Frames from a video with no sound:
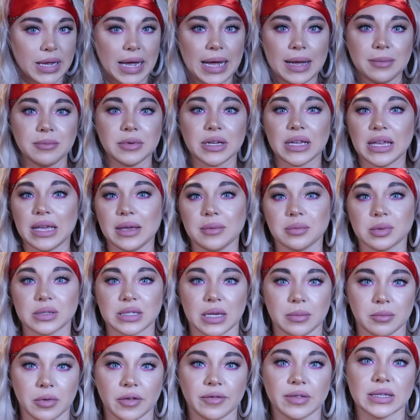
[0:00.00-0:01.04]
I'm gonna keep
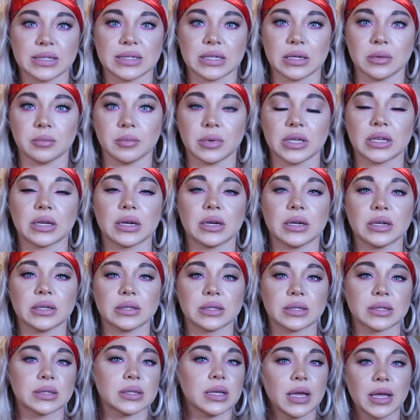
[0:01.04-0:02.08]
some of this in because
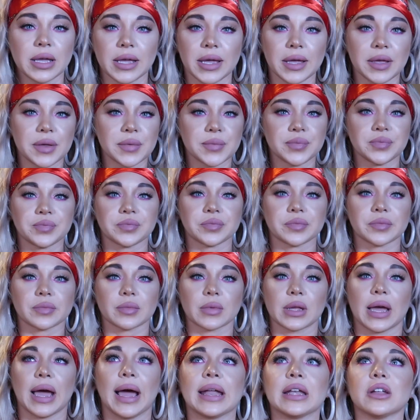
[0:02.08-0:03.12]

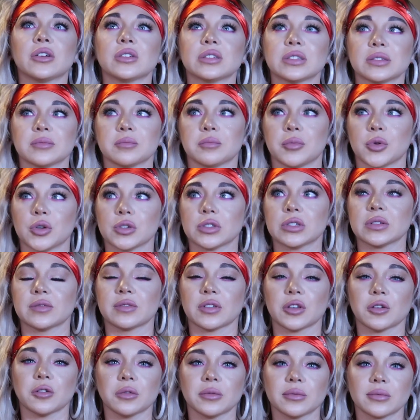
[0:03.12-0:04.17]
I know most of
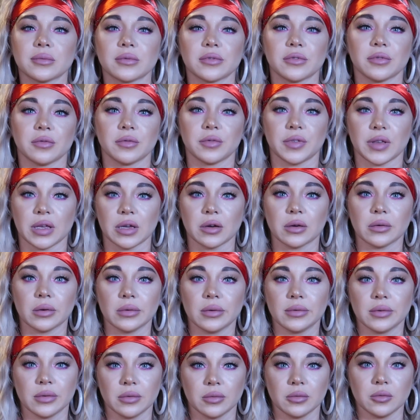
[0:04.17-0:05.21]
you feel
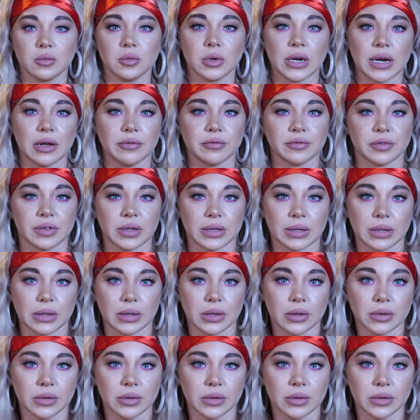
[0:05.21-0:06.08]
what I'm feeling.